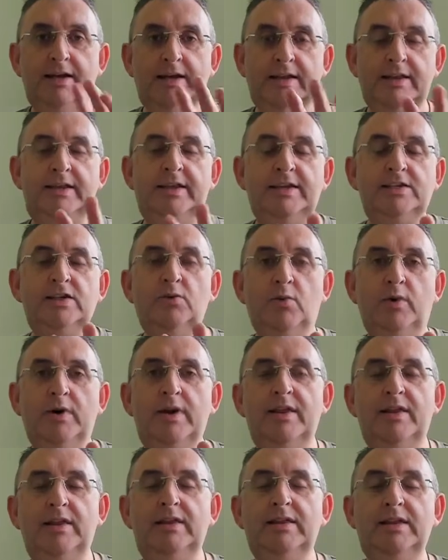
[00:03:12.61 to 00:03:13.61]
These
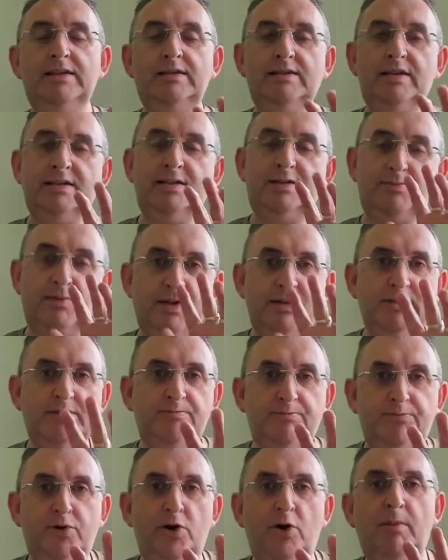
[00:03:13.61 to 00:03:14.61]
is
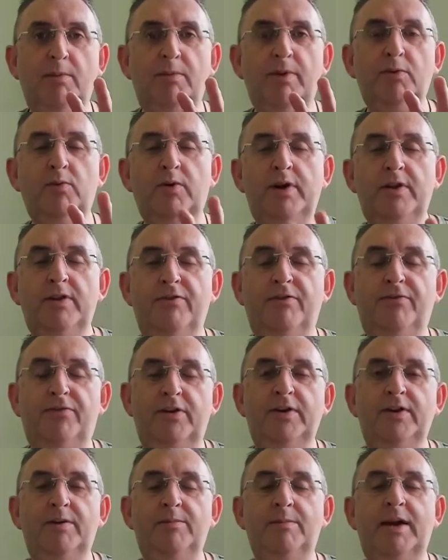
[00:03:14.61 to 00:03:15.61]
probably one of the
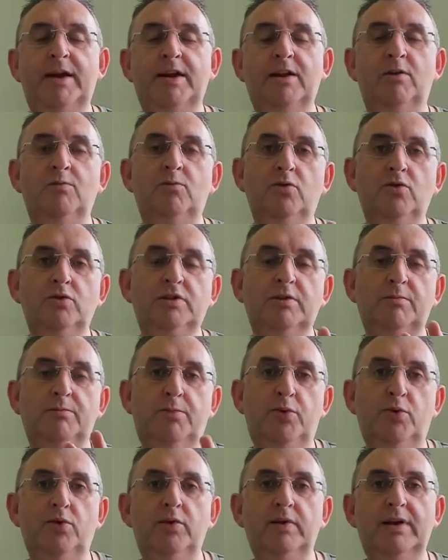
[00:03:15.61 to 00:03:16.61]
fundamental, most
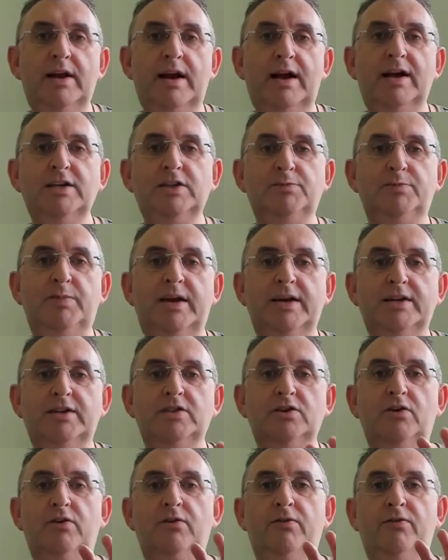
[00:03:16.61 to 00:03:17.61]
important aspects
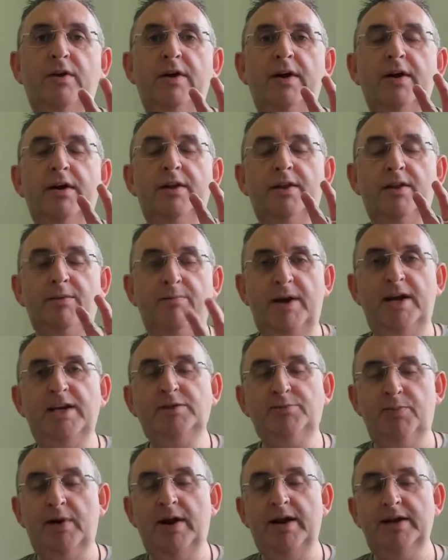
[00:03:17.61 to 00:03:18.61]
of the
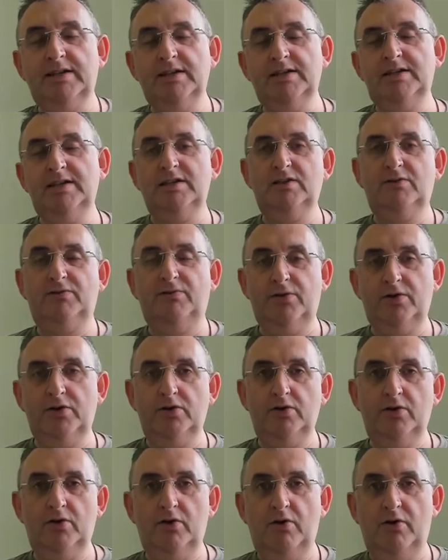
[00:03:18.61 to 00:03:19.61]
best practices for
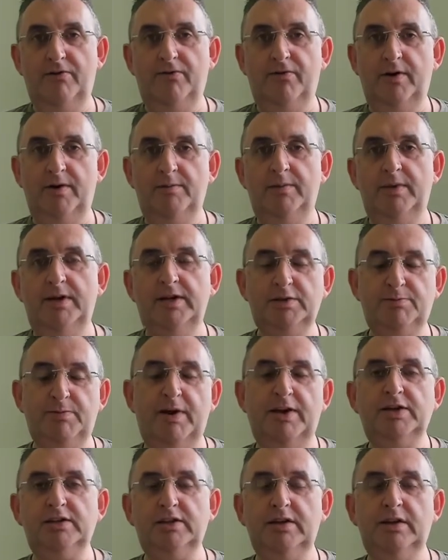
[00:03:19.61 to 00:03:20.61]
your law firm,
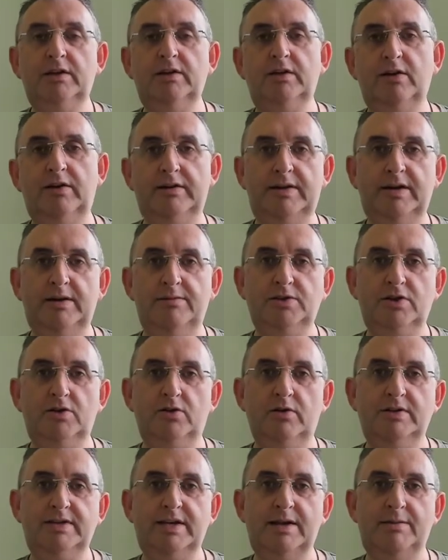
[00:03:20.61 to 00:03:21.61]
especially in terms of
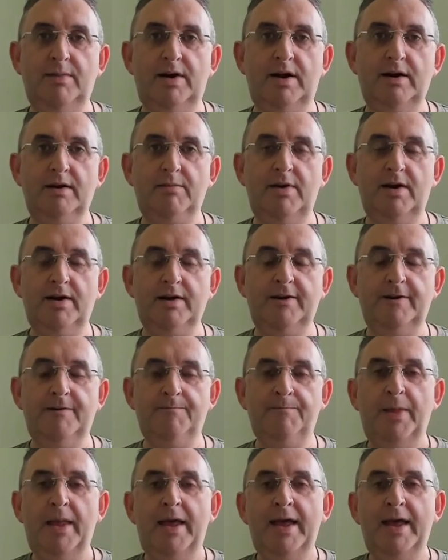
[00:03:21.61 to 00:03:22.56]
content marketing.